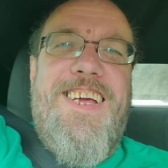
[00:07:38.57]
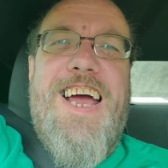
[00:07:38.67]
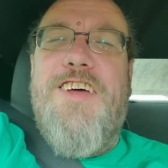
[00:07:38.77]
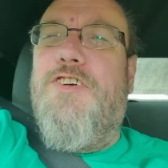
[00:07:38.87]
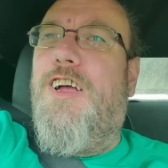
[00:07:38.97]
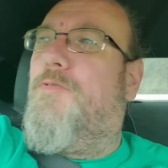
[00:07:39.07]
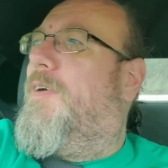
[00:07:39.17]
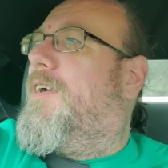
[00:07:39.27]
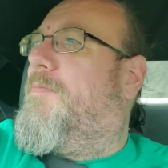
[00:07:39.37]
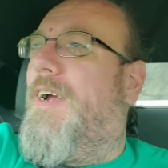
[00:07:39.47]
address, but
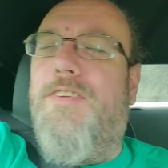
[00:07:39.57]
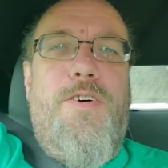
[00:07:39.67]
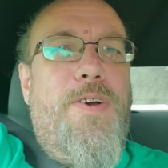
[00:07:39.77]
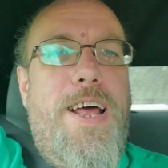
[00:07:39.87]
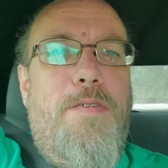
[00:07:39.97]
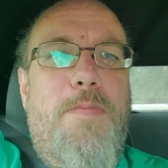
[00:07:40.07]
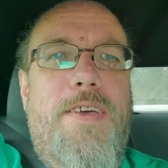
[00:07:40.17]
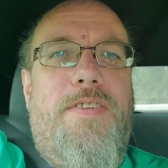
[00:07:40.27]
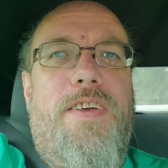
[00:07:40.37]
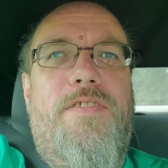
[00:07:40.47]
it appears it went out of business.